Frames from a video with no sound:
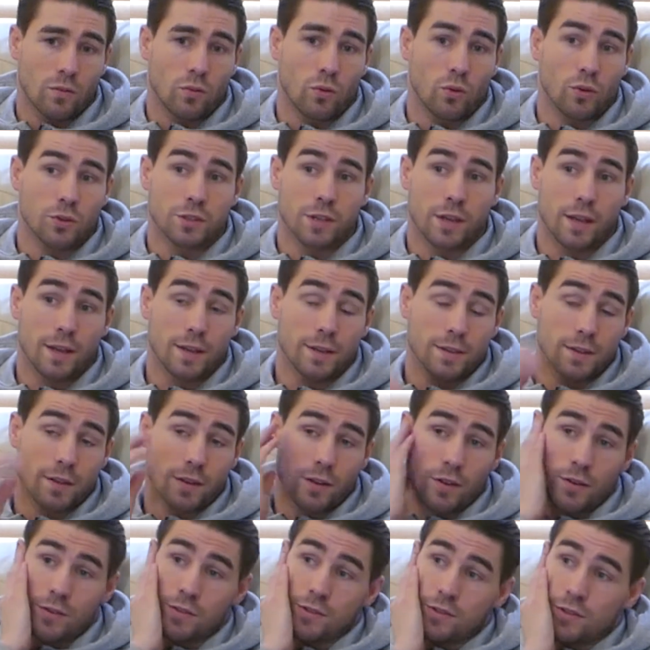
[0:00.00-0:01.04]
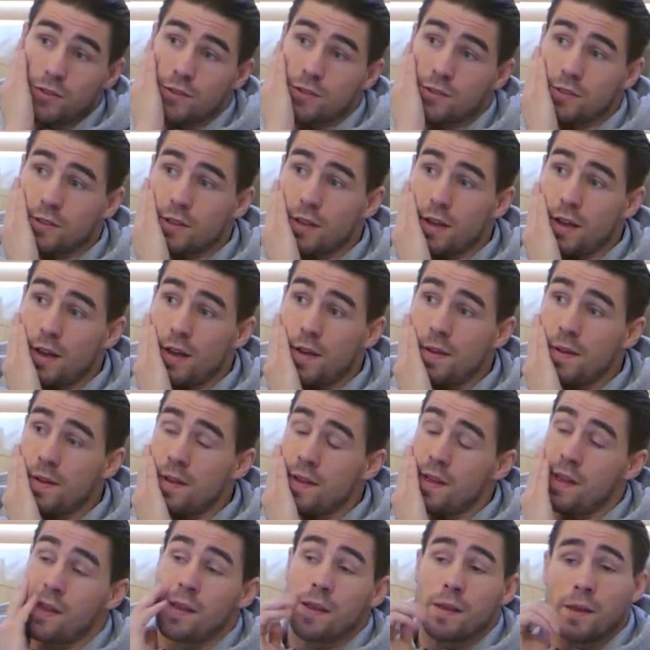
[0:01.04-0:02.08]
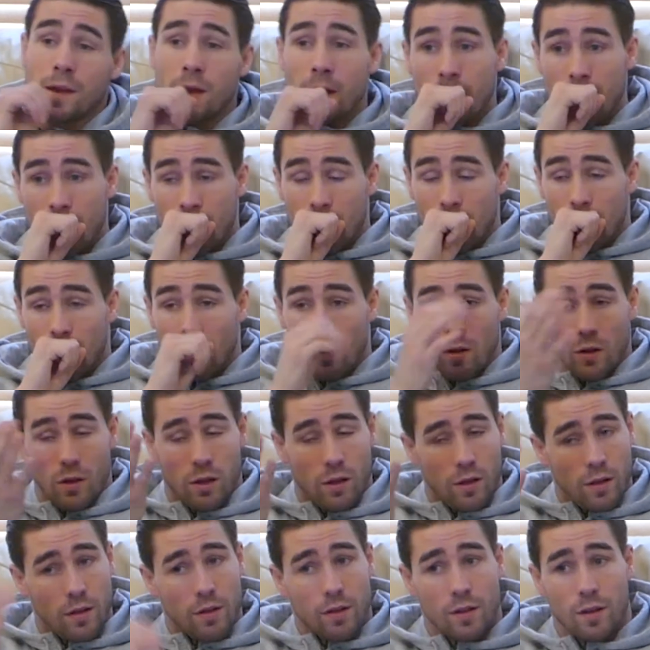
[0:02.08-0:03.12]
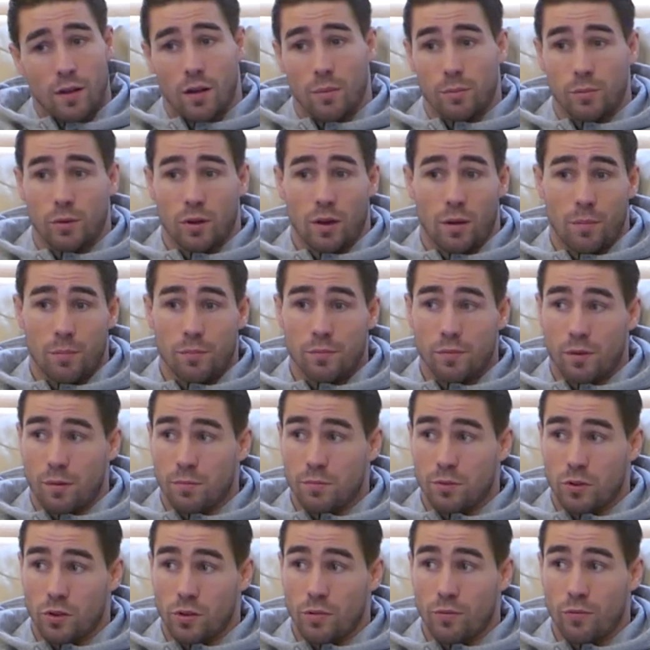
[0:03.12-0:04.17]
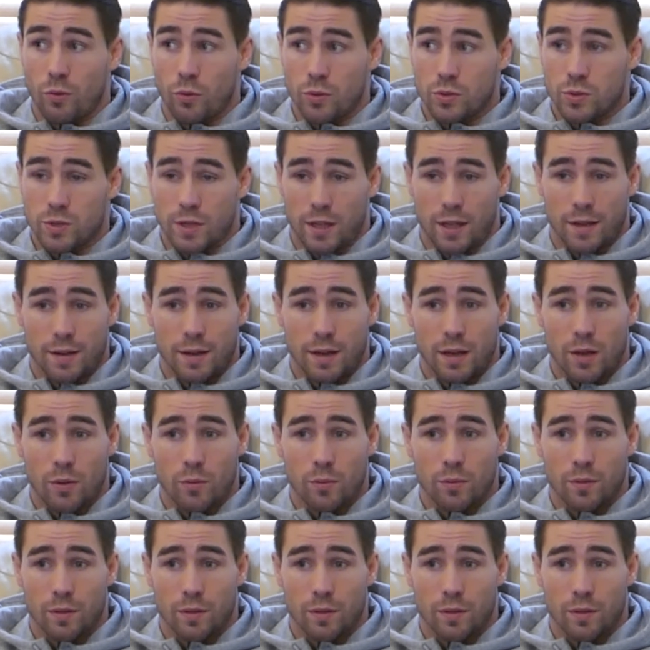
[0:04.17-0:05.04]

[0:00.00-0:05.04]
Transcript: course, yeah, you know, it's just I'm looking forward to that now.